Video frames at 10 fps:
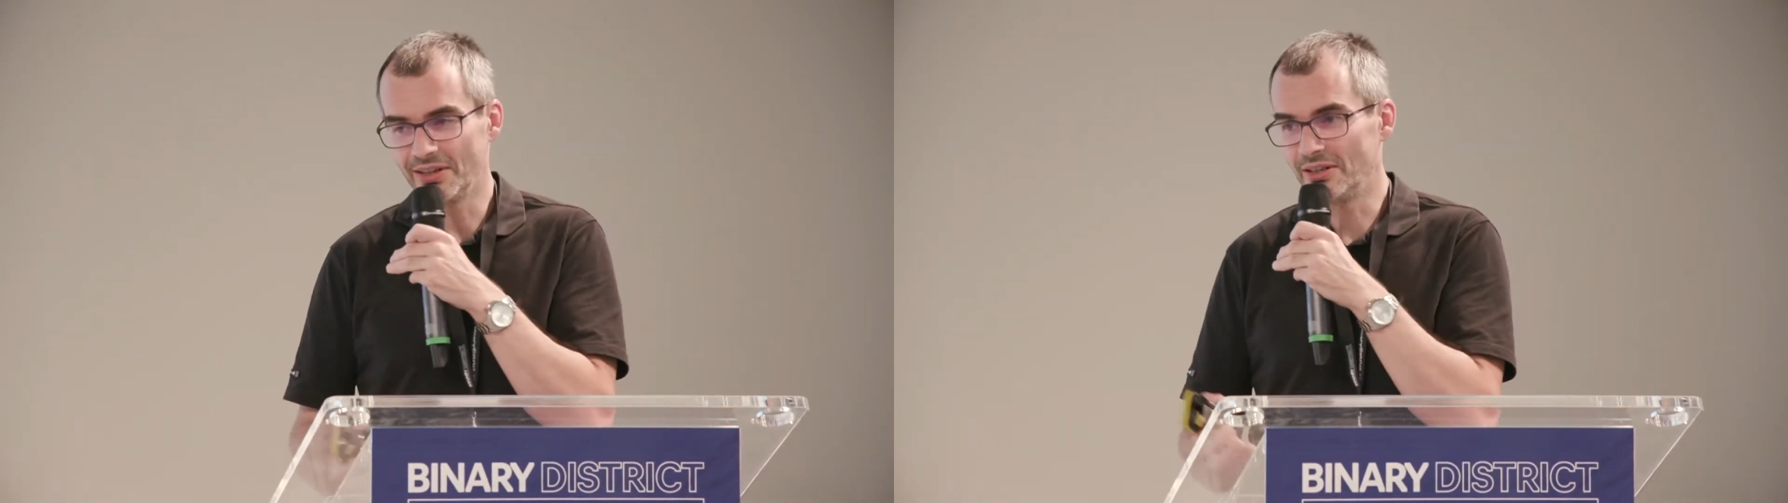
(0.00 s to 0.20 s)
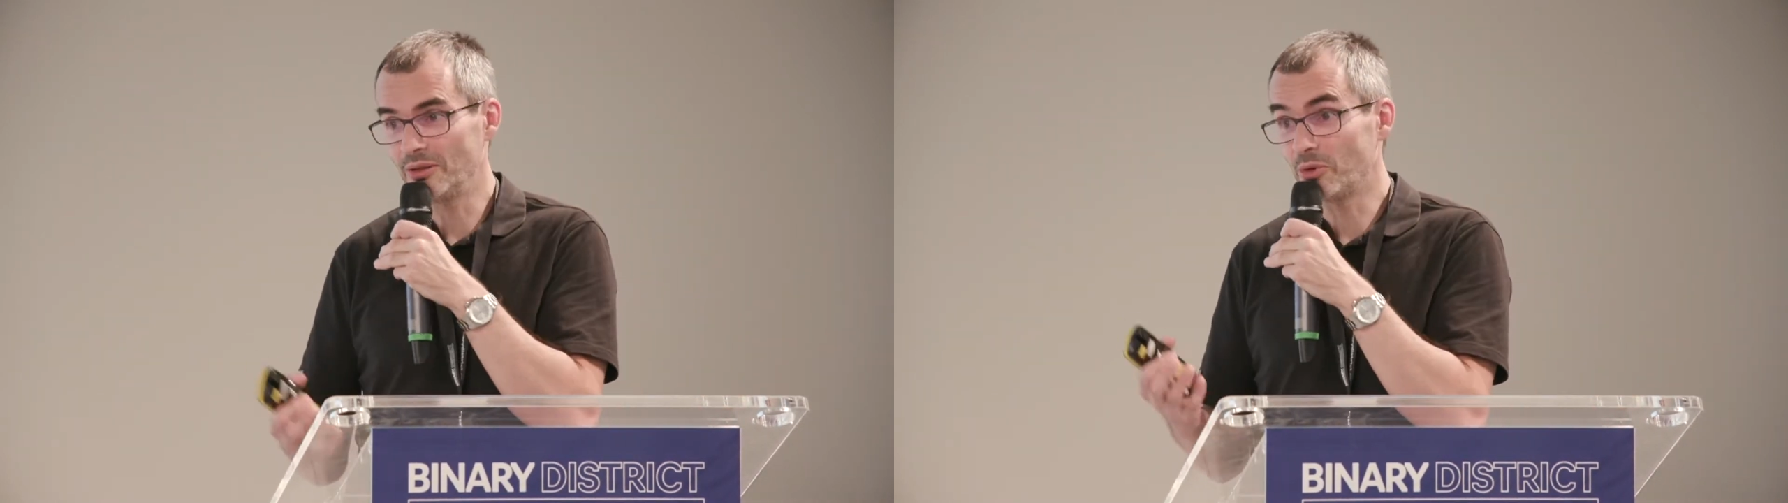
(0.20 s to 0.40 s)

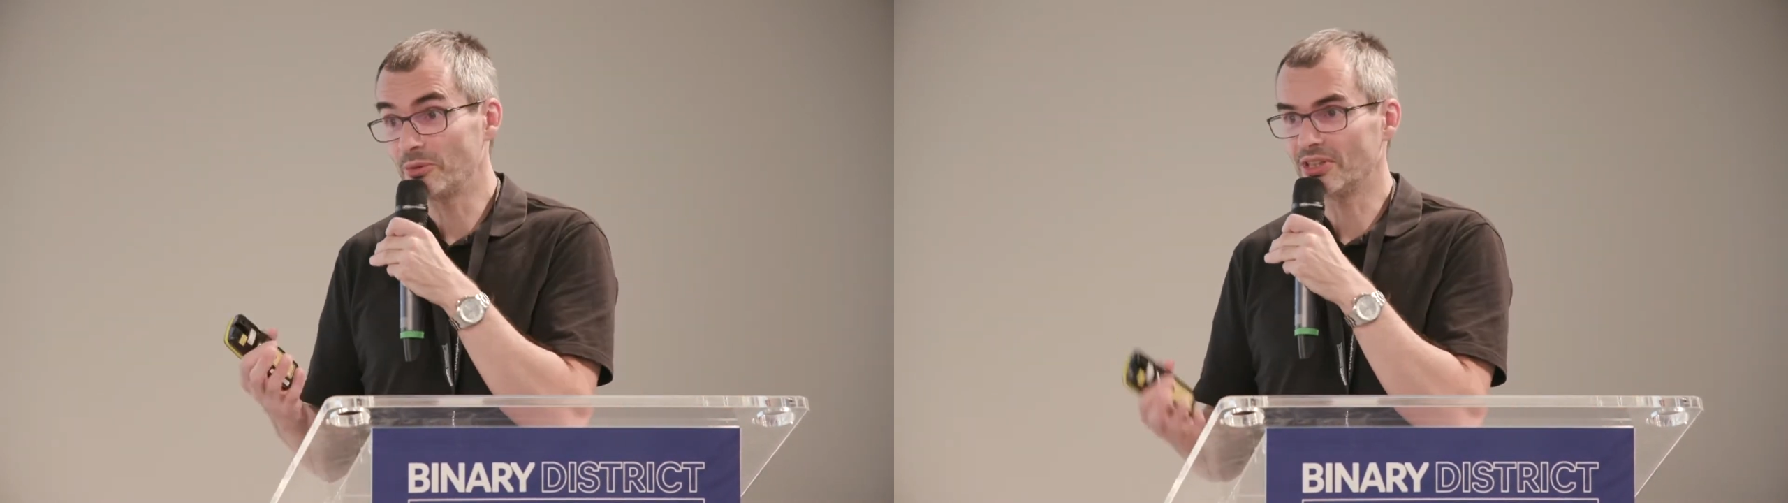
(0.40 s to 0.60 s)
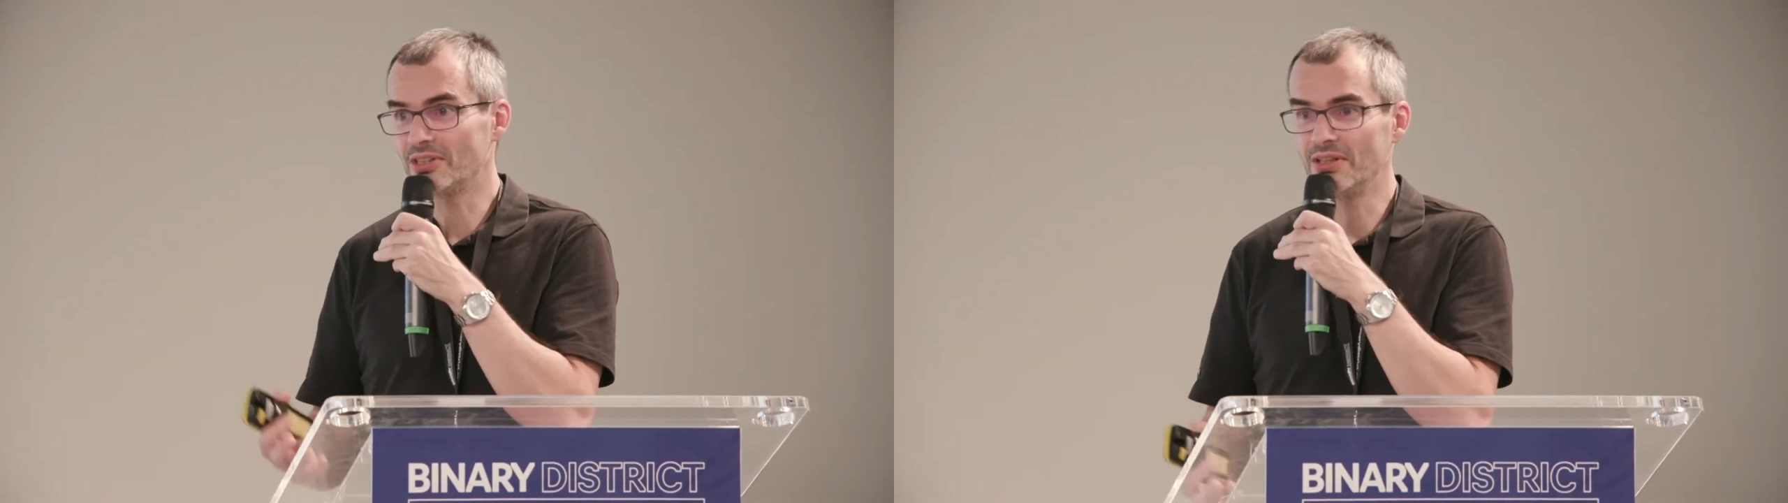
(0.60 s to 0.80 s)
an
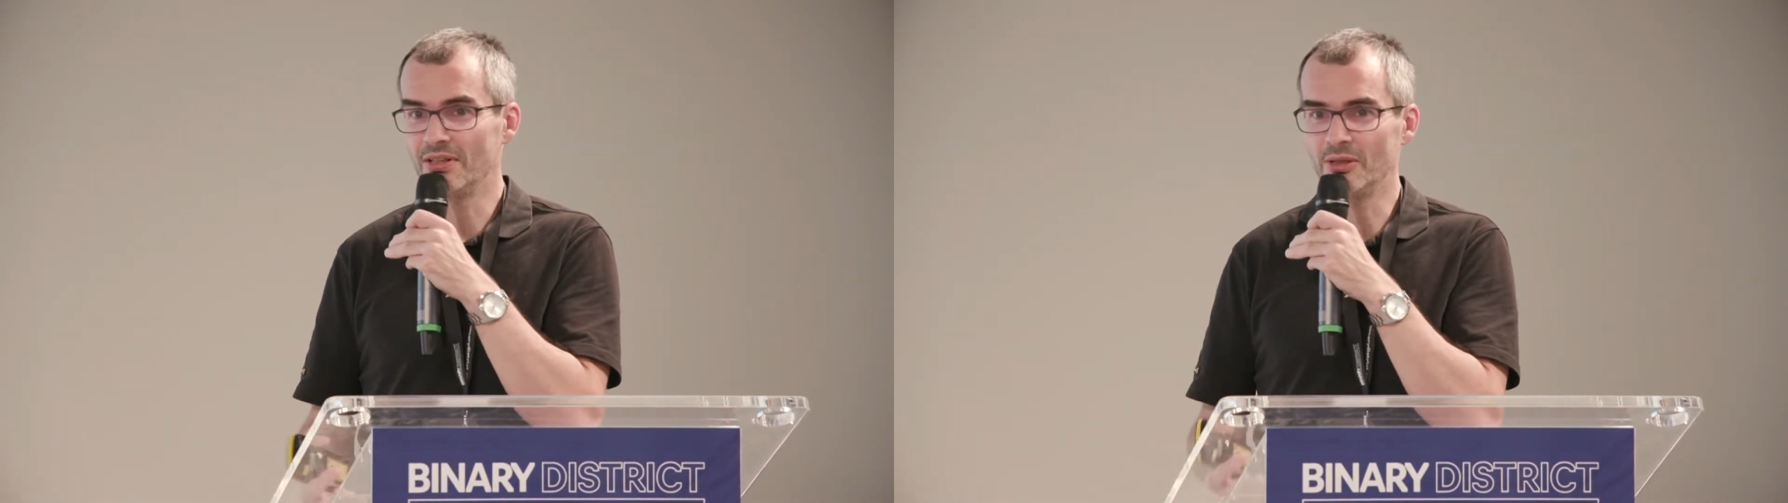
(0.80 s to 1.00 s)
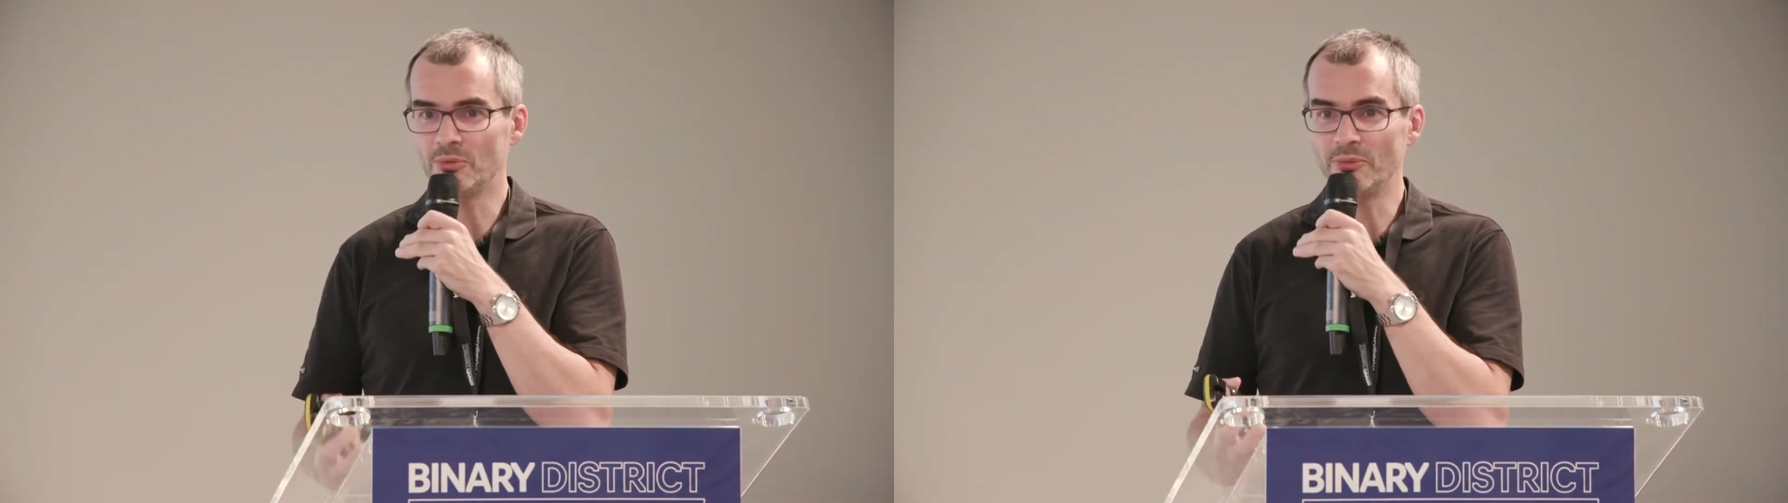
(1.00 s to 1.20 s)

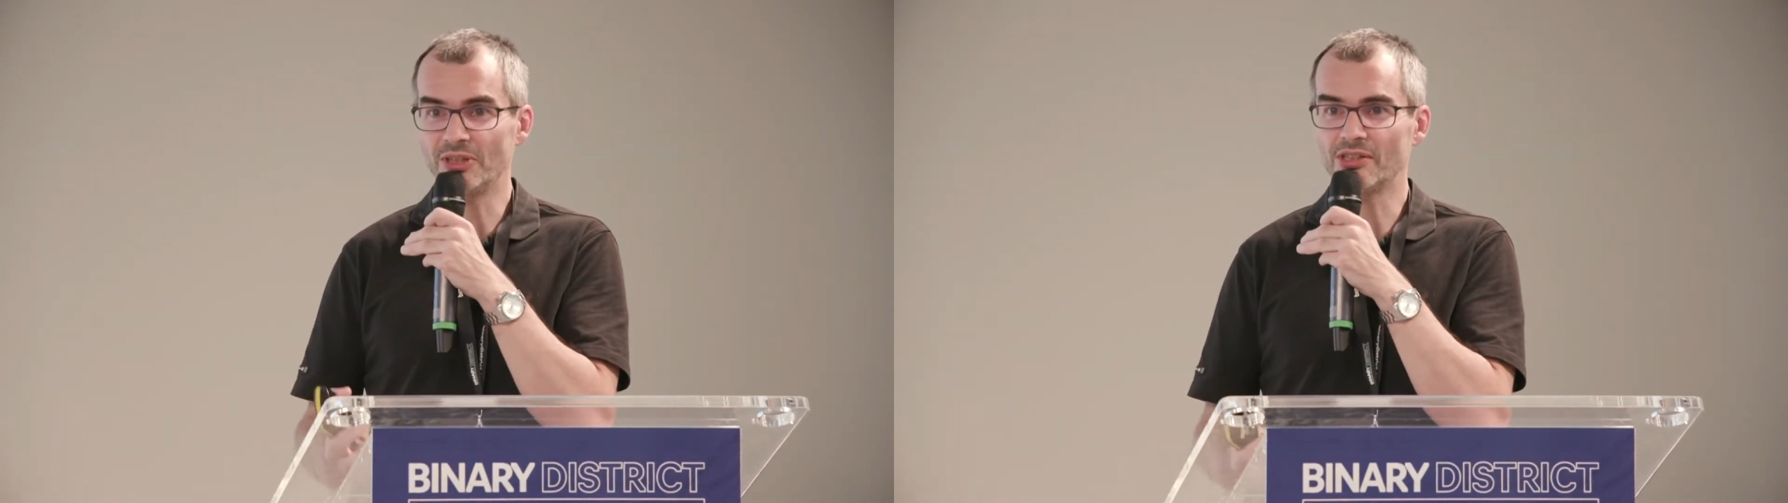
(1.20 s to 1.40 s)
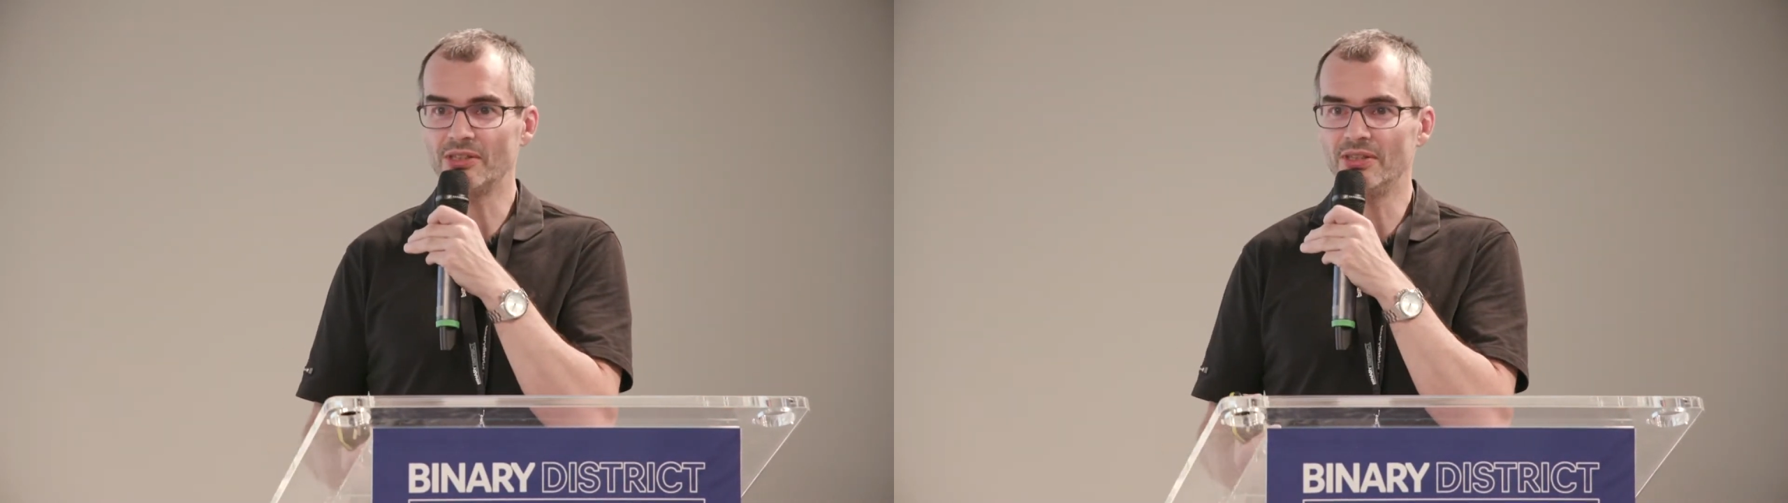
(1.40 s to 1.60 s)

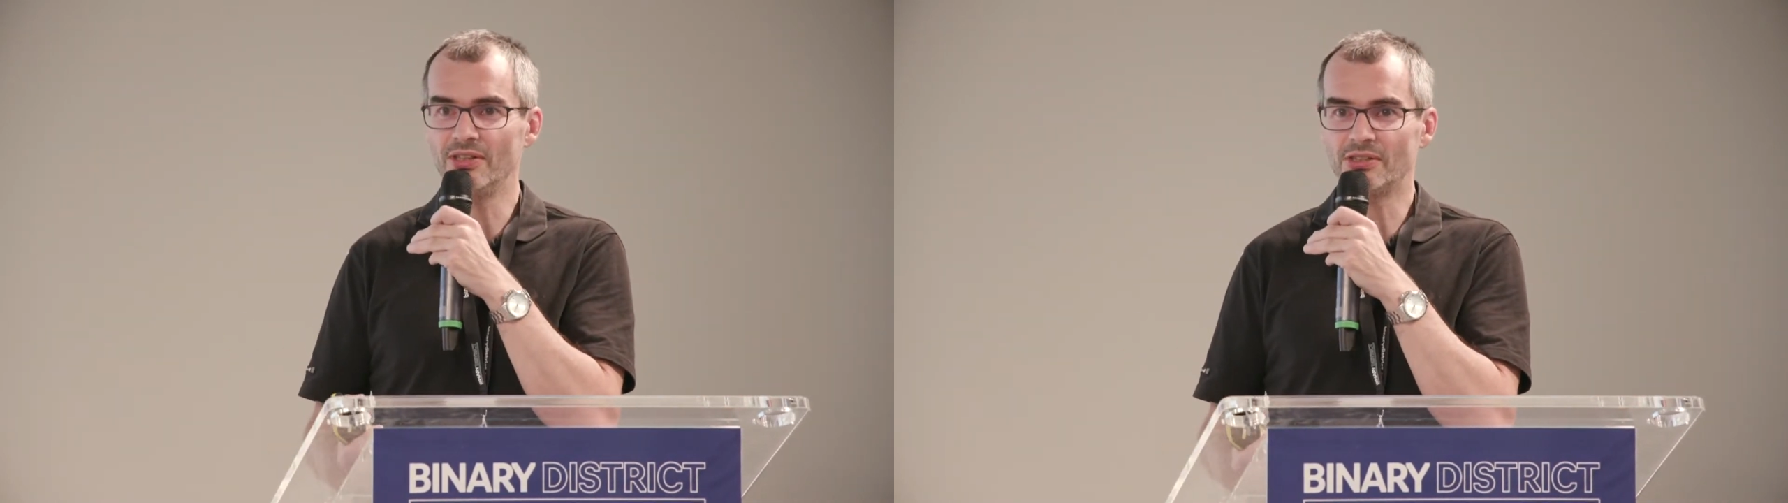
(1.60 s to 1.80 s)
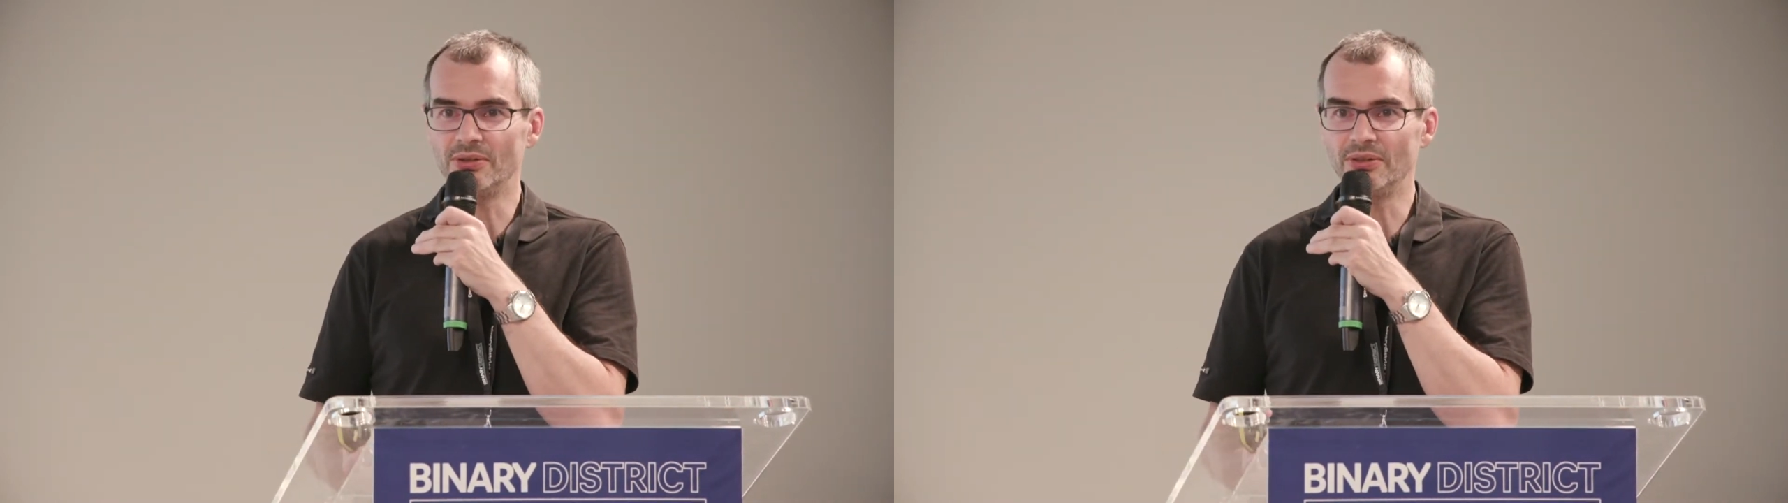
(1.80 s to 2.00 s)
implementation
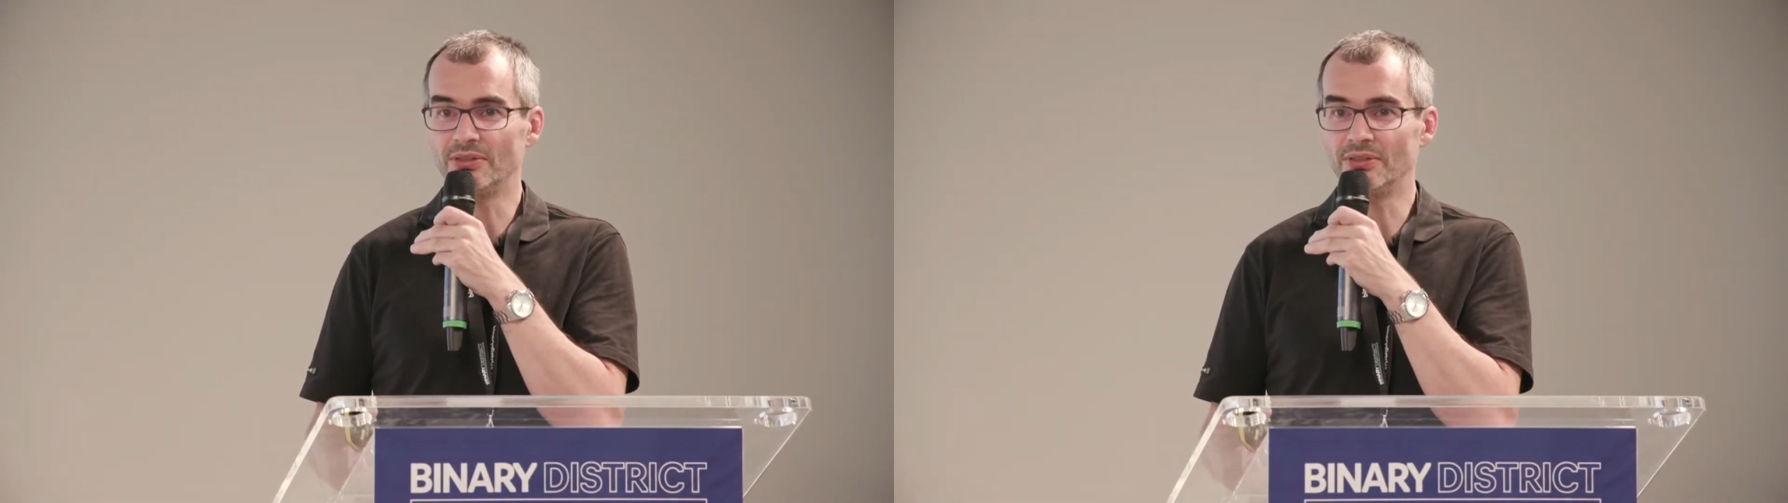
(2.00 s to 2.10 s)
issue.